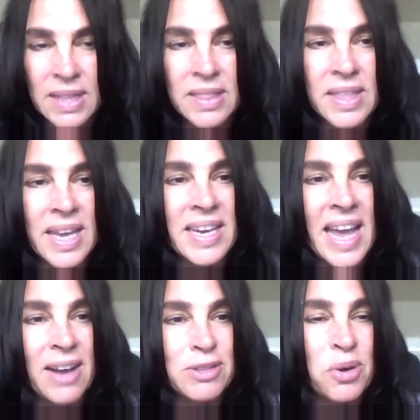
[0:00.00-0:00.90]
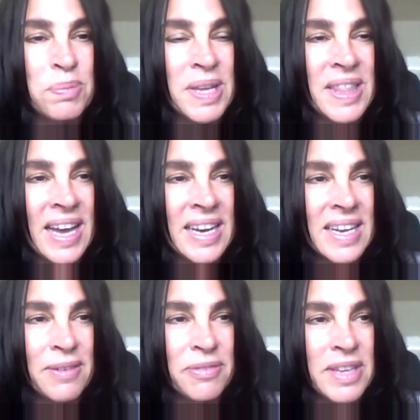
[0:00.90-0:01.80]
they now told me that
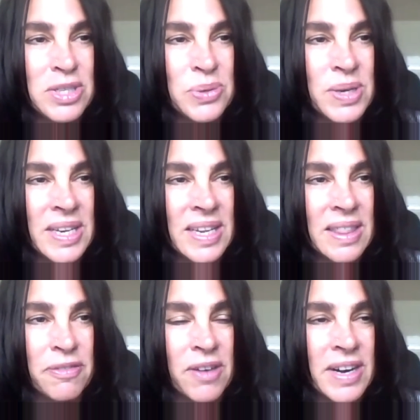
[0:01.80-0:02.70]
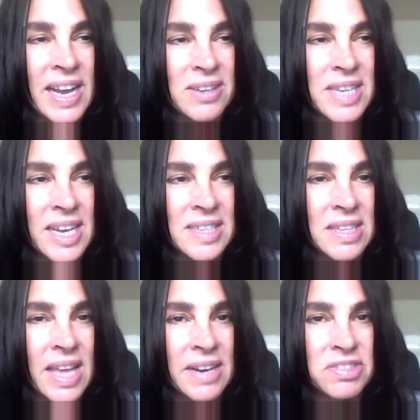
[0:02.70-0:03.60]
if they do it, the front house has a
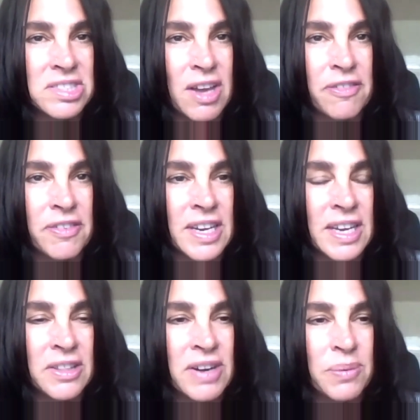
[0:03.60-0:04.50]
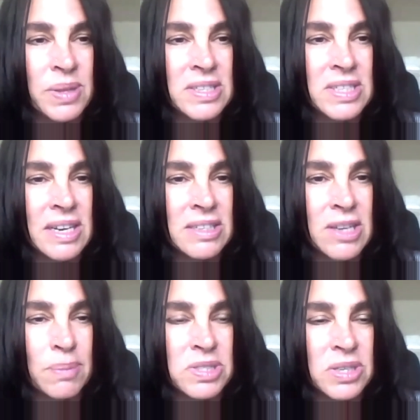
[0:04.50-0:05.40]
lot of stuff in it and they're not willing to get a
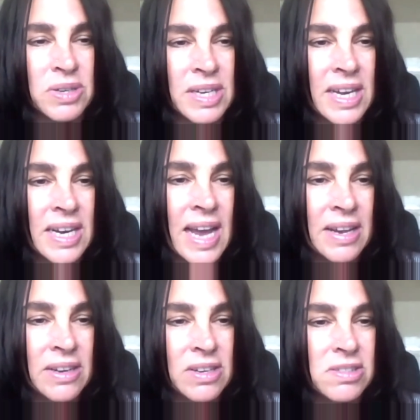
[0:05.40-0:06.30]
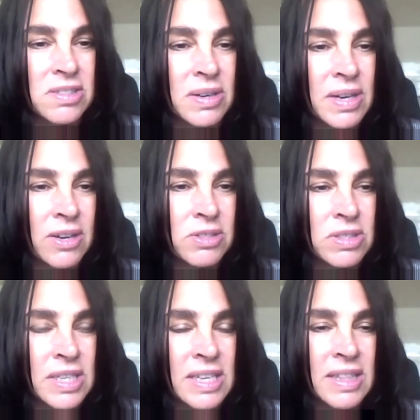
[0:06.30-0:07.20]
dumpster and get it out of there because they're
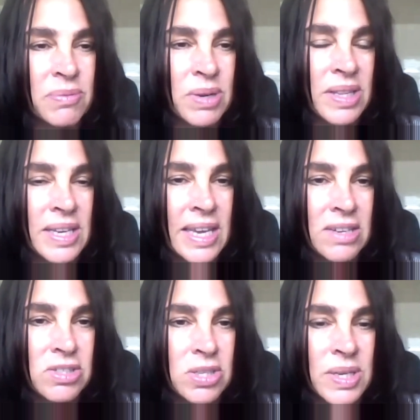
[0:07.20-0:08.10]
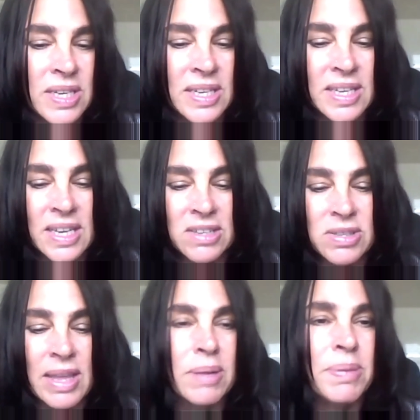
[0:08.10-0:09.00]
elderly and they really can't do it. So
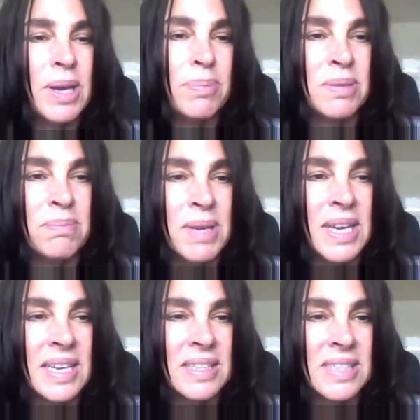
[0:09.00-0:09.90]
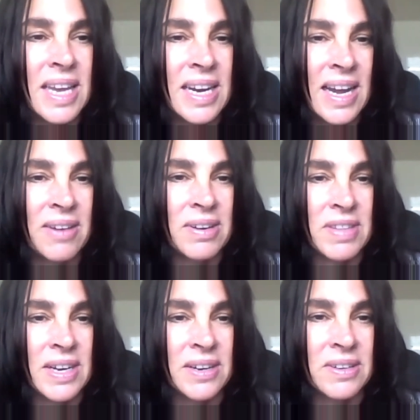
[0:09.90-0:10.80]
that would be up to me to get it out of
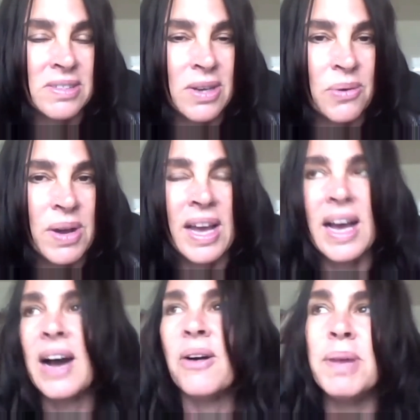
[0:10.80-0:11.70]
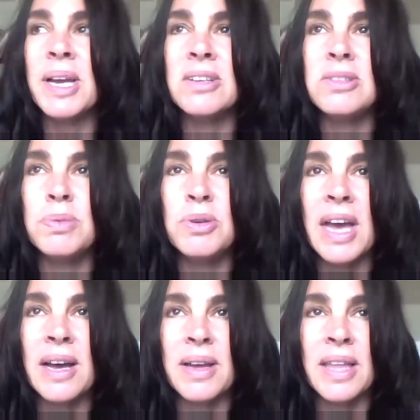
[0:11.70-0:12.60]
there. So how am I going to do
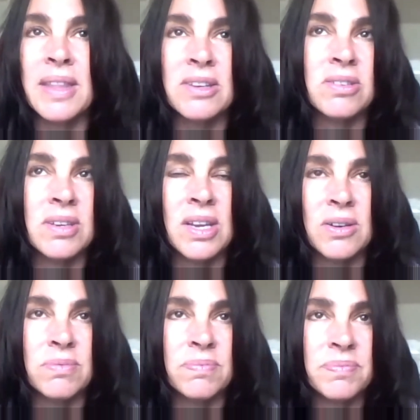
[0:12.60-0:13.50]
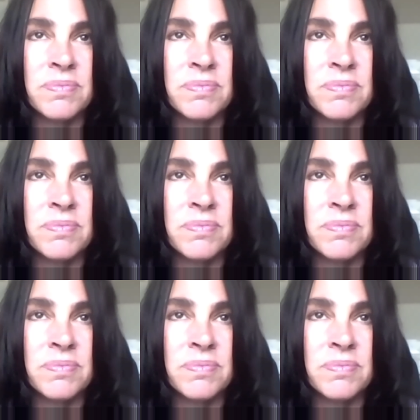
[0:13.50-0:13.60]
that and then, you know,